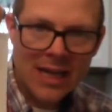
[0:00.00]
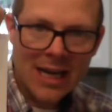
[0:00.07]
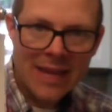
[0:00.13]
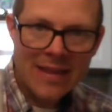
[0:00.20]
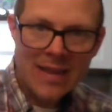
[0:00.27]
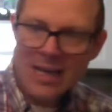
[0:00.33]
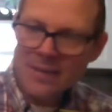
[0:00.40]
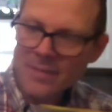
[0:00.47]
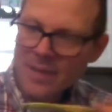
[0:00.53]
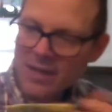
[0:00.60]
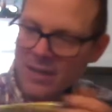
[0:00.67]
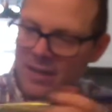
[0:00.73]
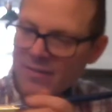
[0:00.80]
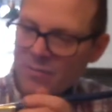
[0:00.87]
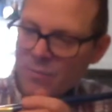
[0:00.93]
I think I'm gonna
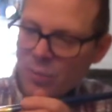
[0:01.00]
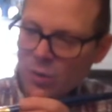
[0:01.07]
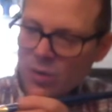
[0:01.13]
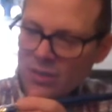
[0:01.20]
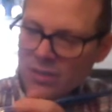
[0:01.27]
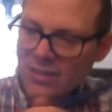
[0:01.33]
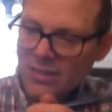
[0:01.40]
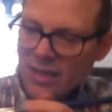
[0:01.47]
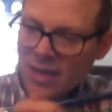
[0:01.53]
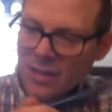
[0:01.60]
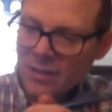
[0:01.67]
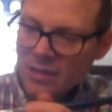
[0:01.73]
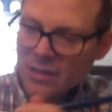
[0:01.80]
leave him bald on top.